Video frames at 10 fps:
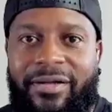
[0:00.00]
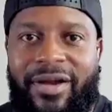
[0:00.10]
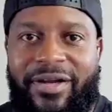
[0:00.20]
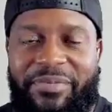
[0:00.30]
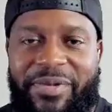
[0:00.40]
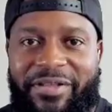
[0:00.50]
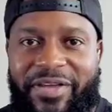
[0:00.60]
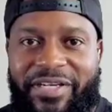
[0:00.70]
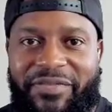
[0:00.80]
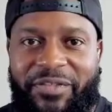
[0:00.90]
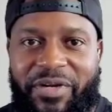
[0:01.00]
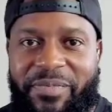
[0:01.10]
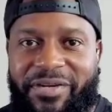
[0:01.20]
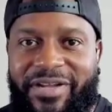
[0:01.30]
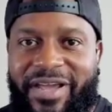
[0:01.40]
All right, Tamika, thanks for joining
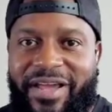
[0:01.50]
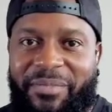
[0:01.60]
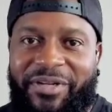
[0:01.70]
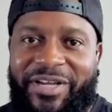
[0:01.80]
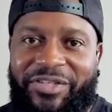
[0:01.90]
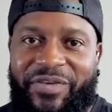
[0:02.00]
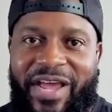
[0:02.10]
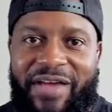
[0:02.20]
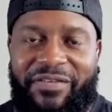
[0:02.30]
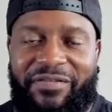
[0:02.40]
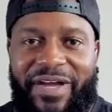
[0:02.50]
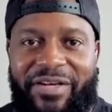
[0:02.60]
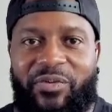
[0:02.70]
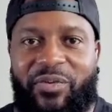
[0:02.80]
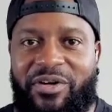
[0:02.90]
me today. I'm going to let you have the
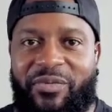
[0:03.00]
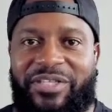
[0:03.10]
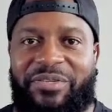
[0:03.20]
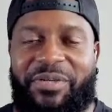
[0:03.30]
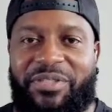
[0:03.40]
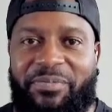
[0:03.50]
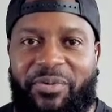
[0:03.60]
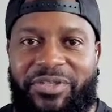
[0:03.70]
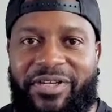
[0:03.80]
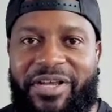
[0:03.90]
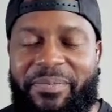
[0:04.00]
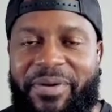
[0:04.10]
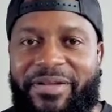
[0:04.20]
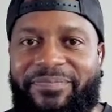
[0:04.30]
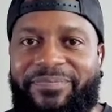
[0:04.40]
final word. Why should people support your campaign?